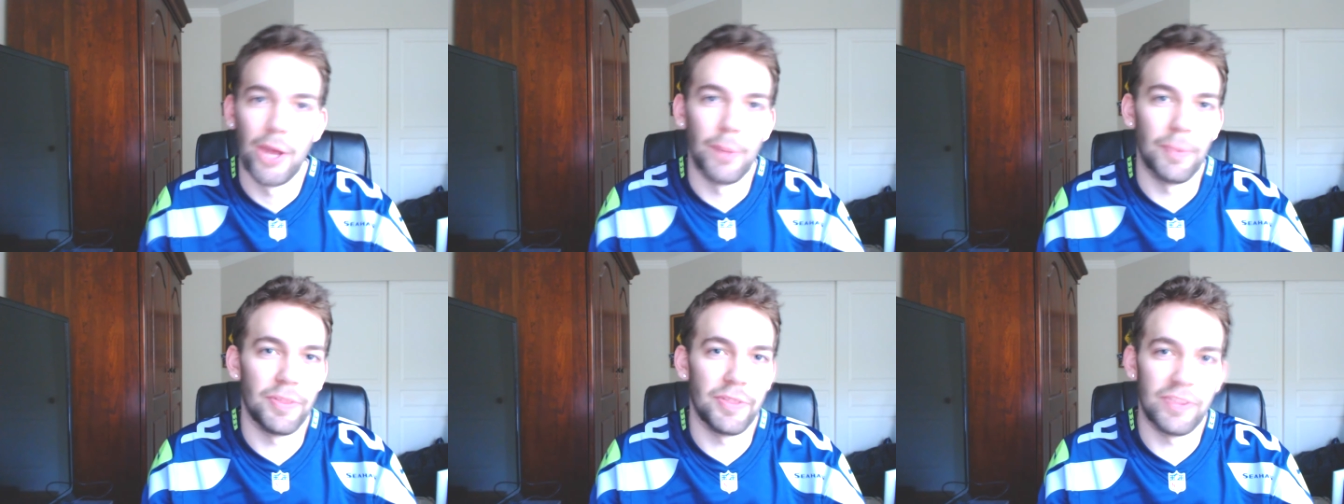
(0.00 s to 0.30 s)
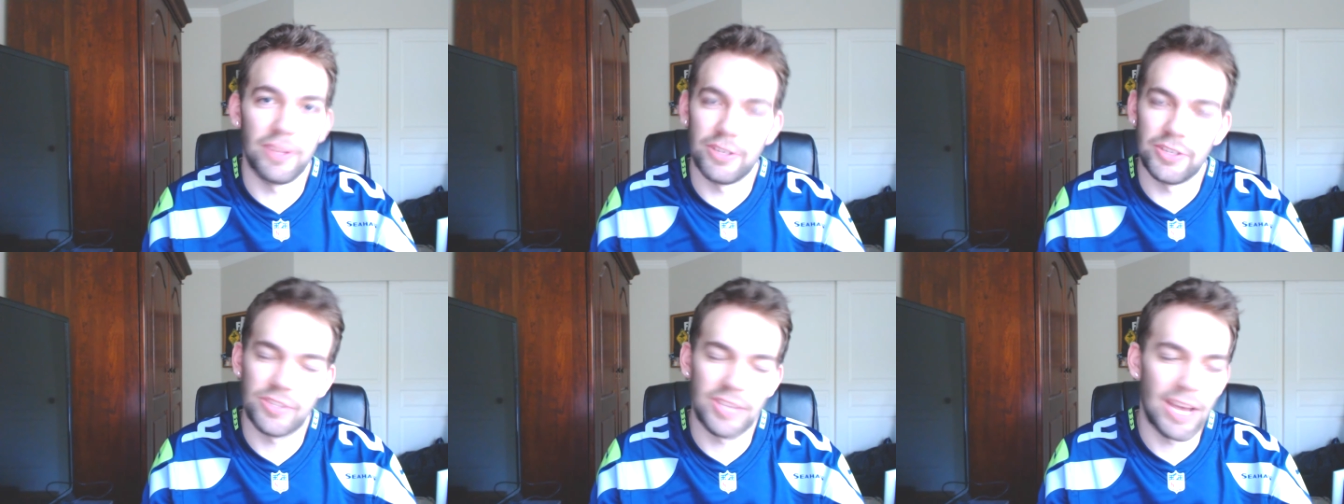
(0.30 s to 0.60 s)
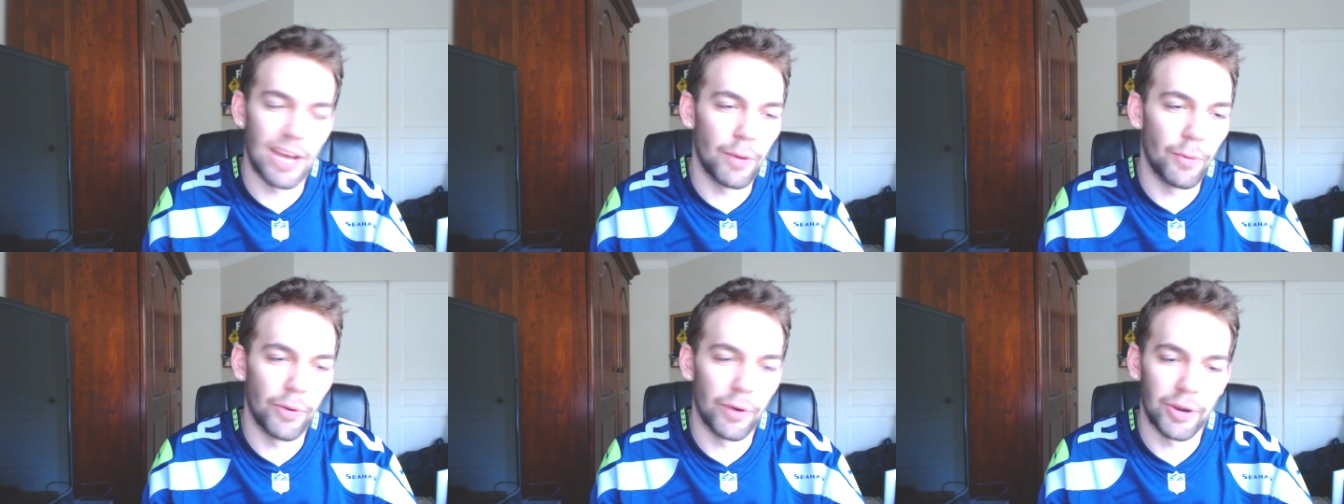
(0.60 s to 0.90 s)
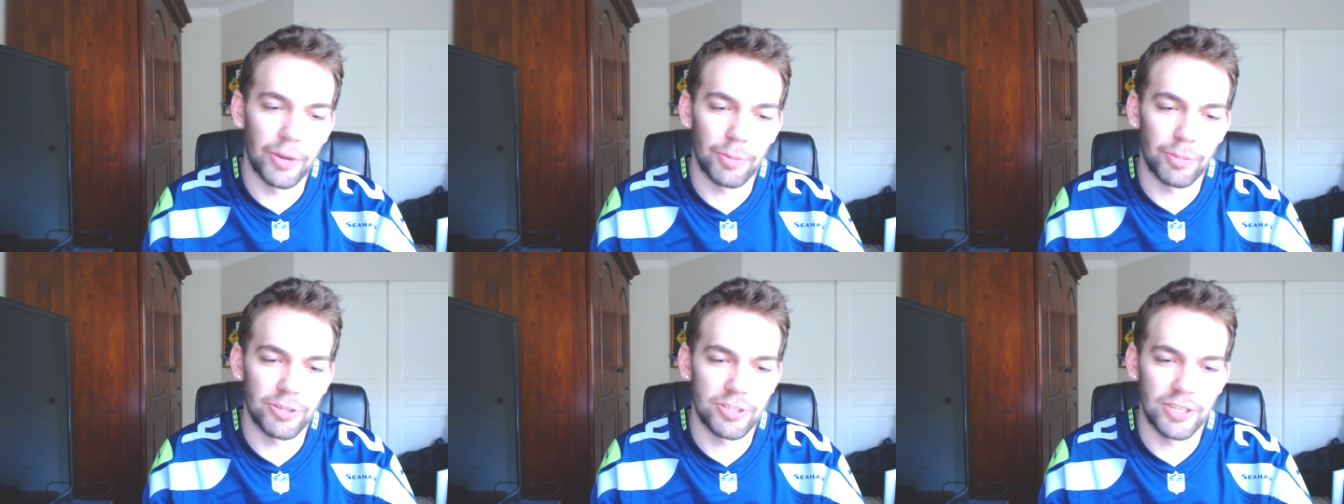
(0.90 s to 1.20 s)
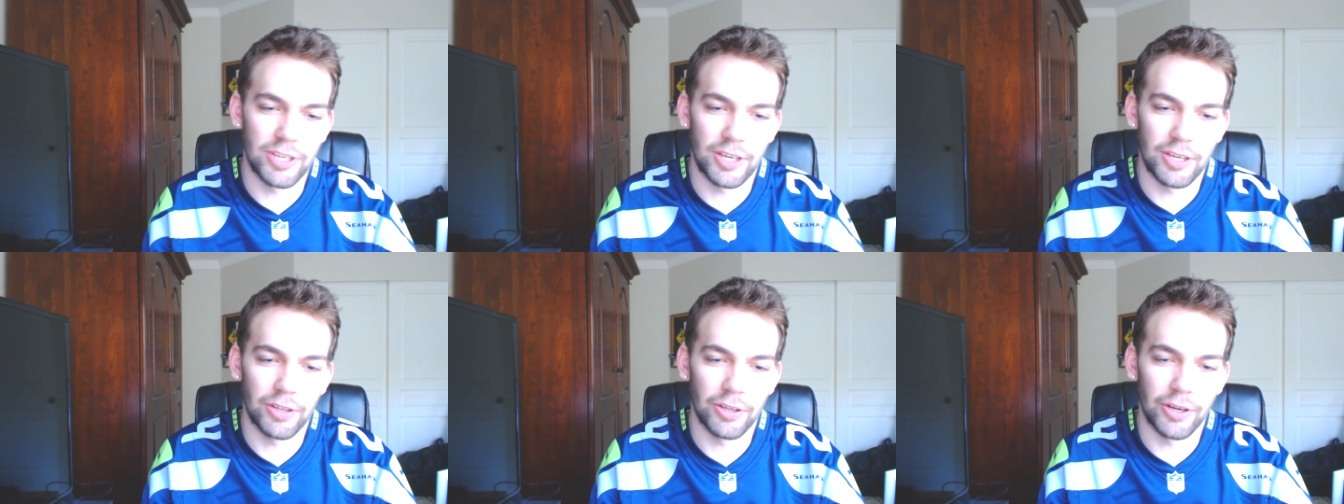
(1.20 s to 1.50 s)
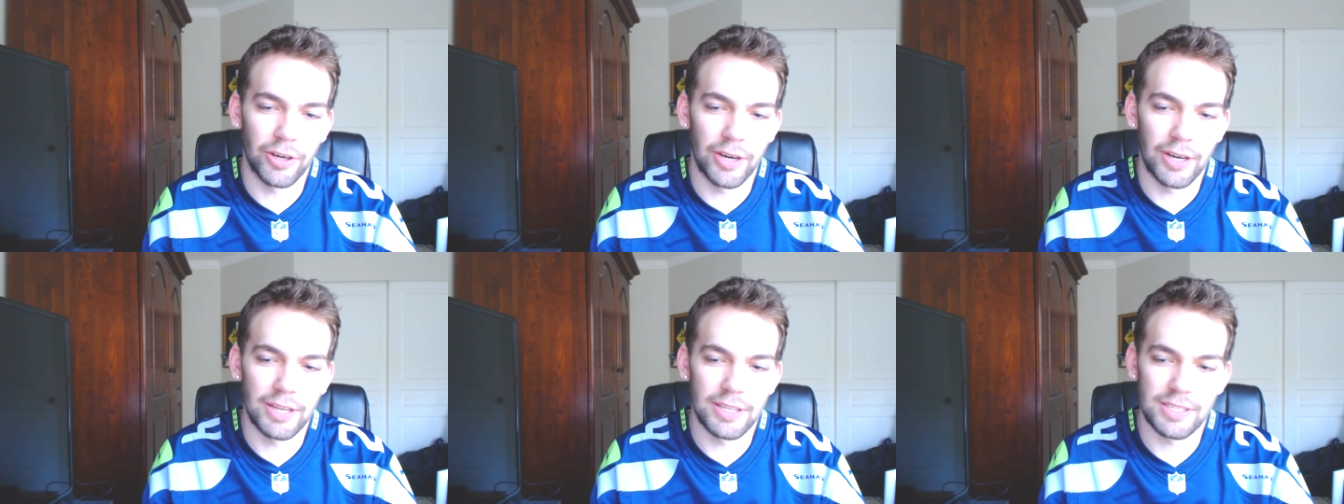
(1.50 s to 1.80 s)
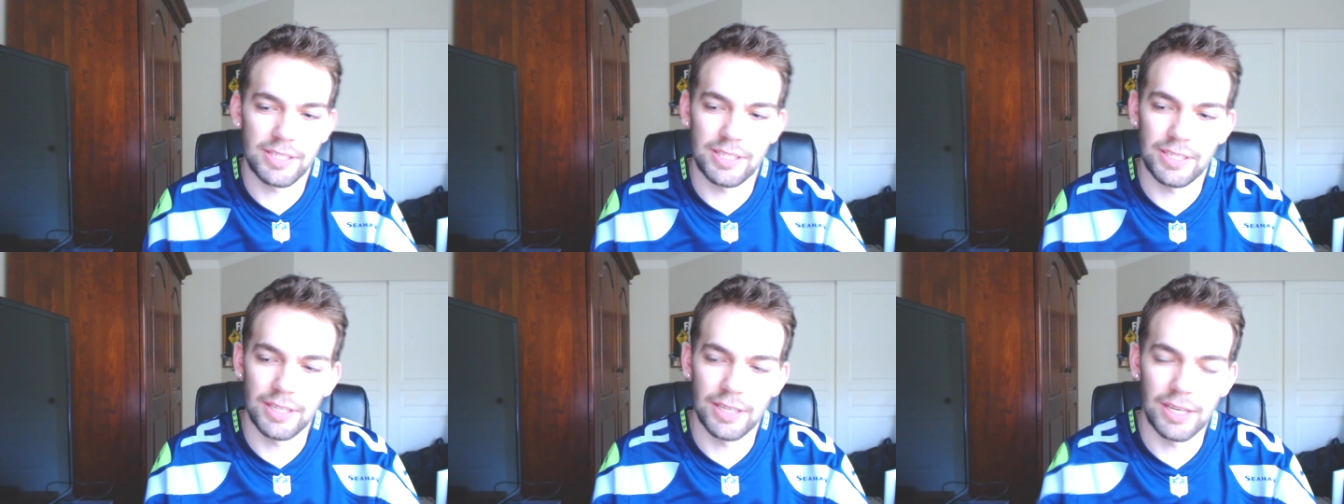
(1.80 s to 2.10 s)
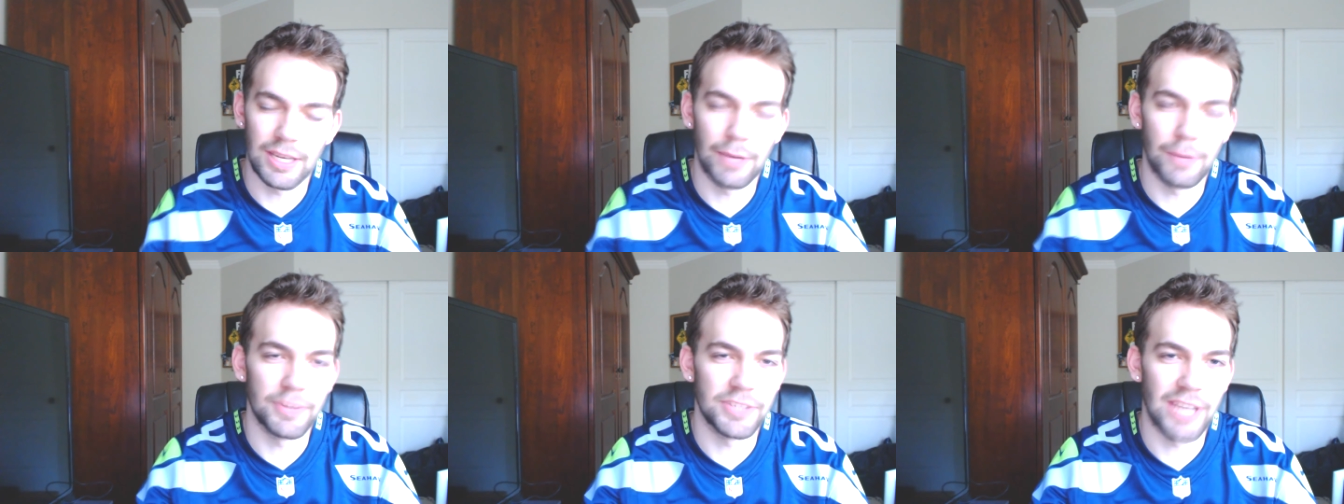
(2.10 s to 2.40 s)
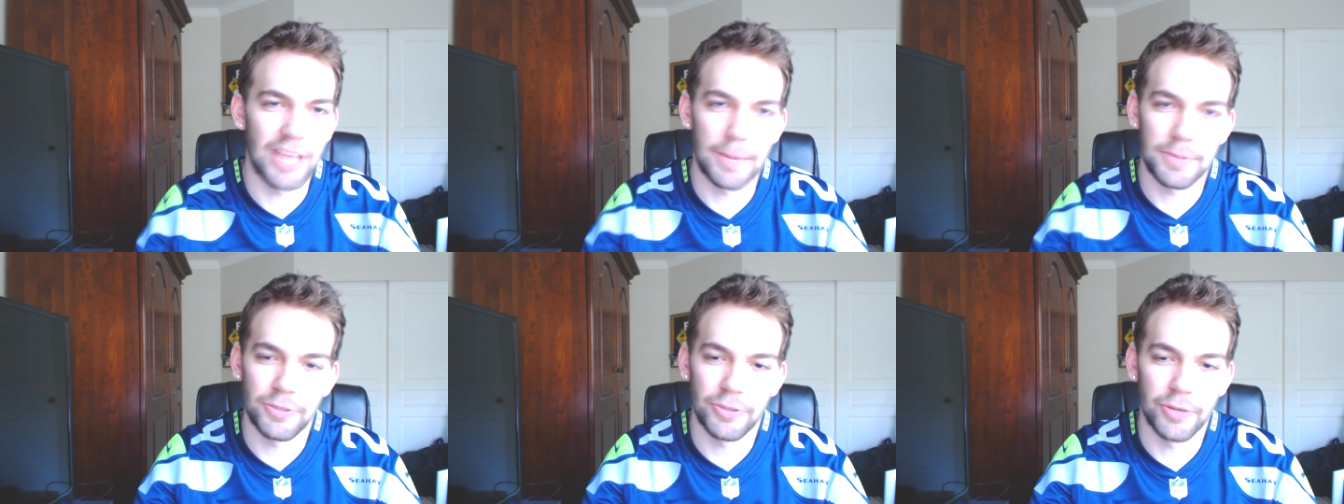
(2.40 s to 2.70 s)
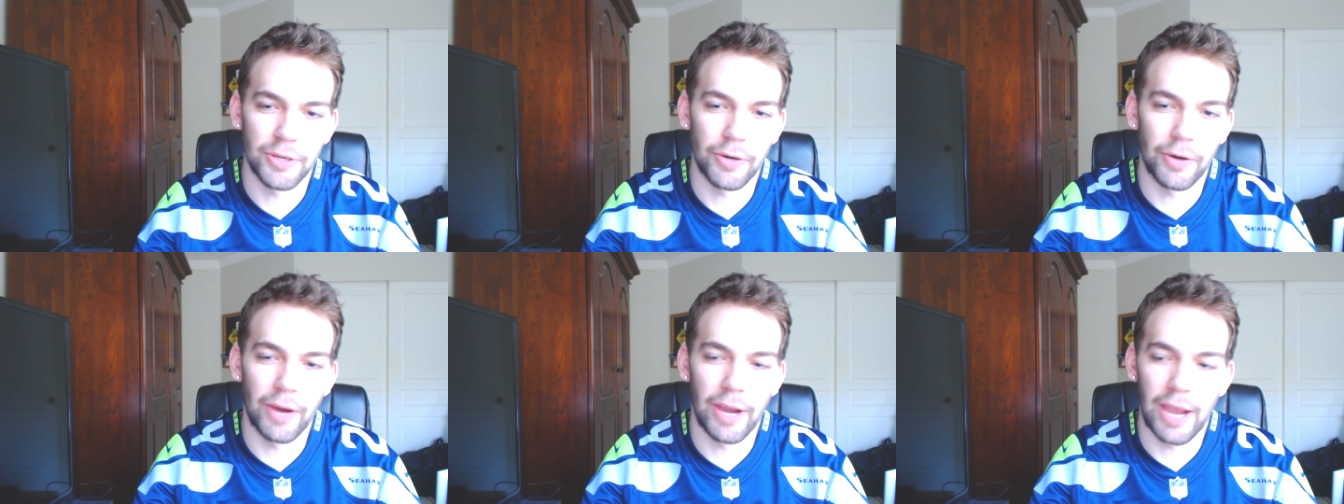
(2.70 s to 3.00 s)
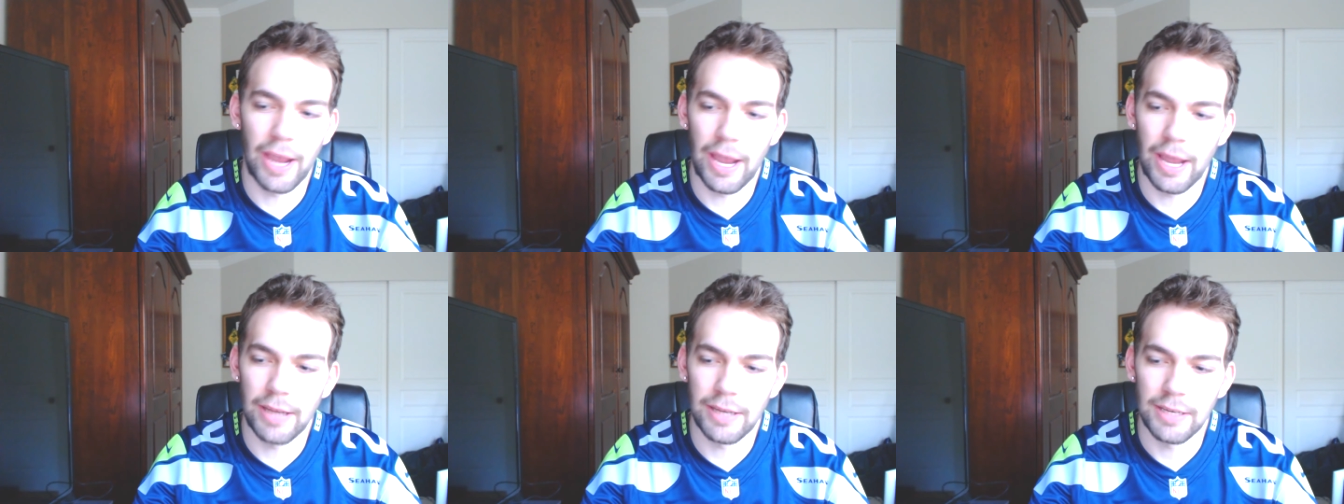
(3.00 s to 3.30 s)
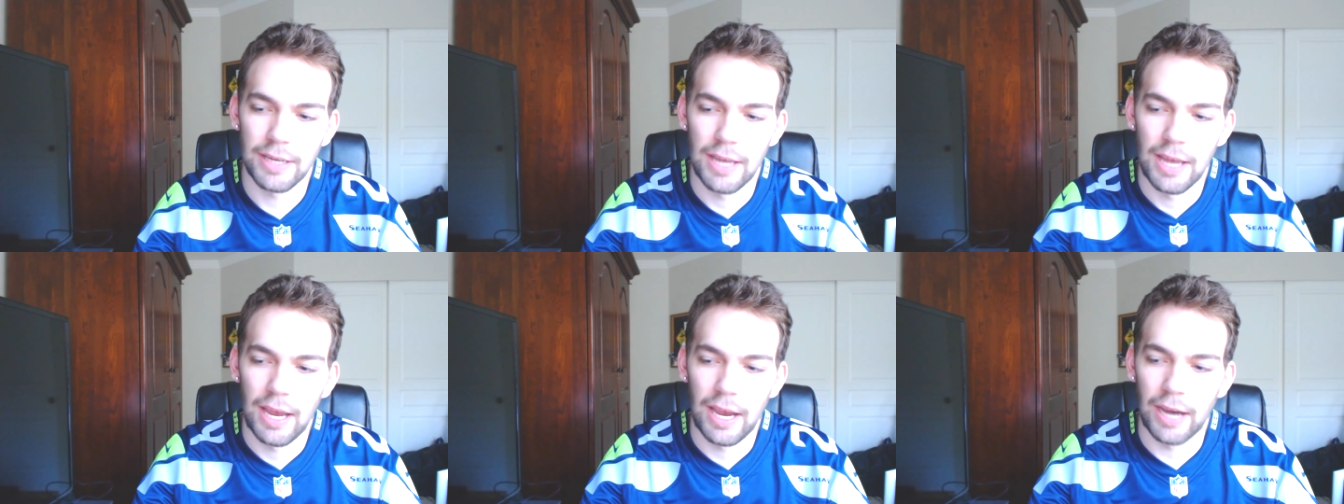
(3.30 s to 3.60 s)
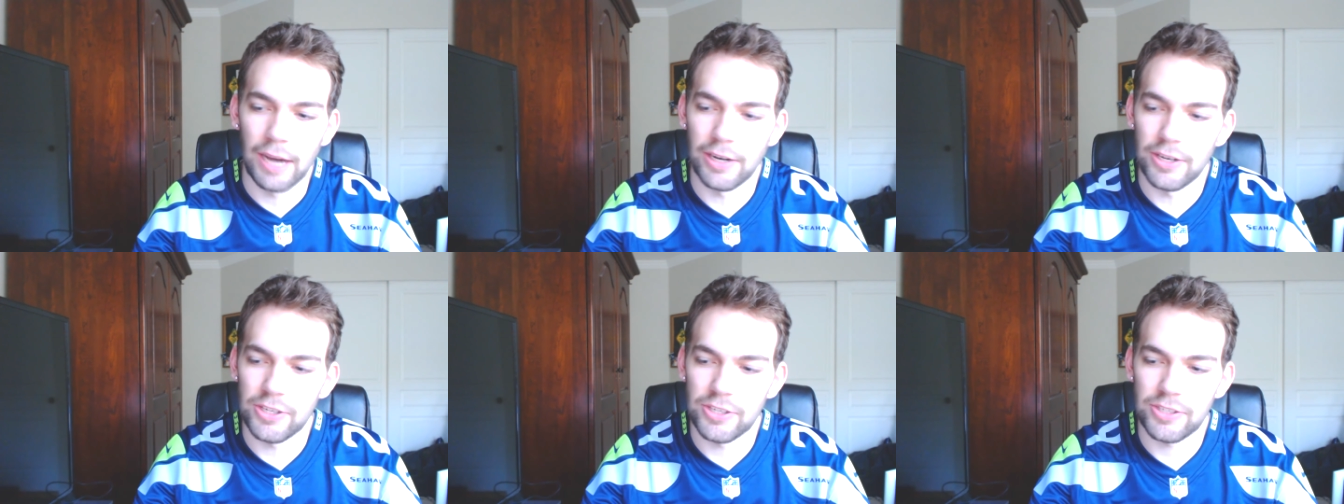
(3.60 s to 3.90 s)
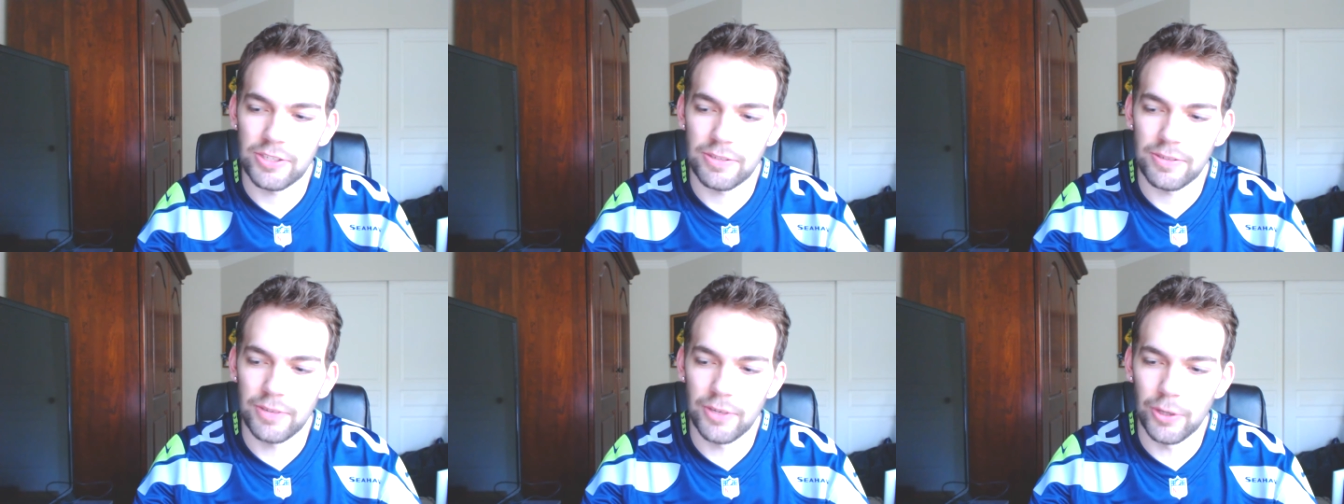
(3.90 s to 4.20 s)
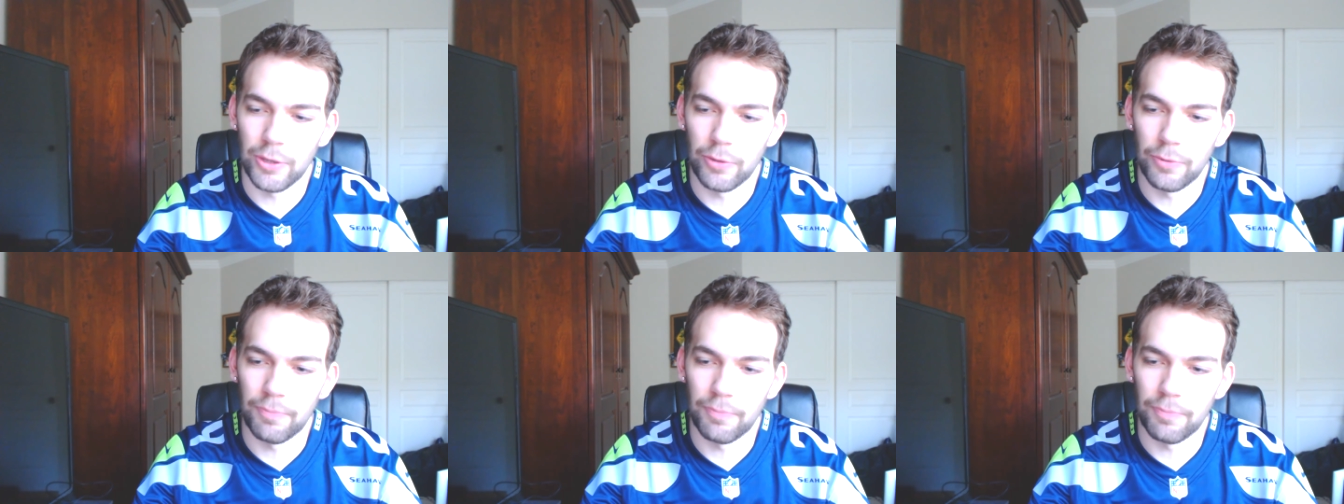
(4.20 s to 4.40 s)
but that one in particular, it was absolutely great. And I just,